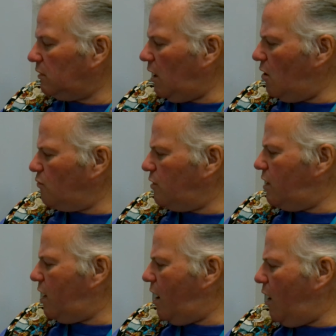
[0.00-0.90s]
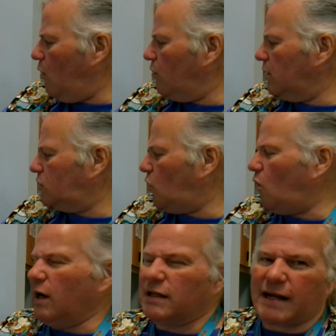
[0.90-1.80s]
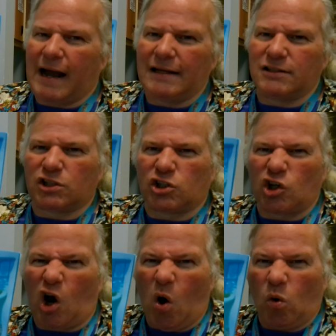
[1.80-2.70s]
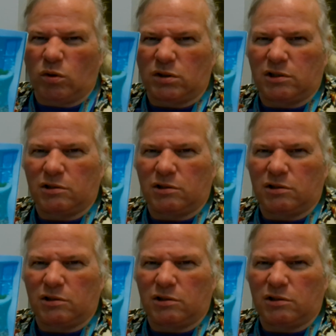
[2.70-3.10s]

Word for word: Oh no, the toys got soaked.